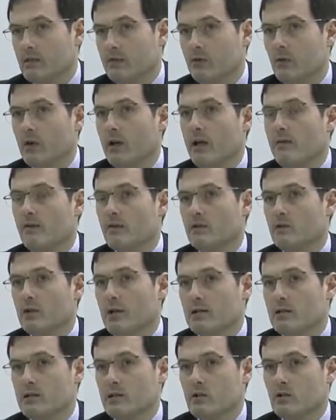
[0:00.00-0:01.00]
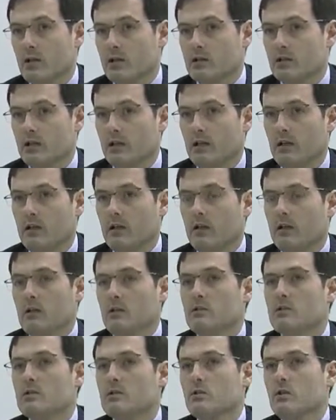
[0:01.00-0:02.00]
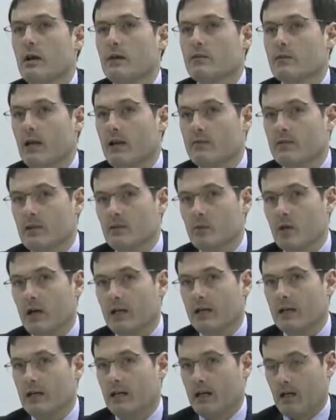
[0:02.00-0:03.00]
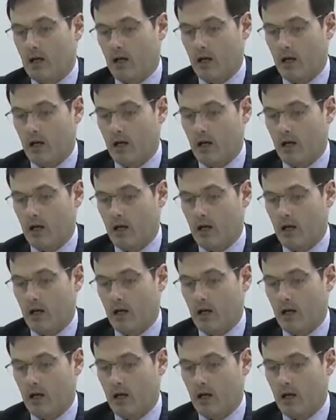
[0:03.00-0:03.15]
if you're going to have a trust structure, you still have to have some kind of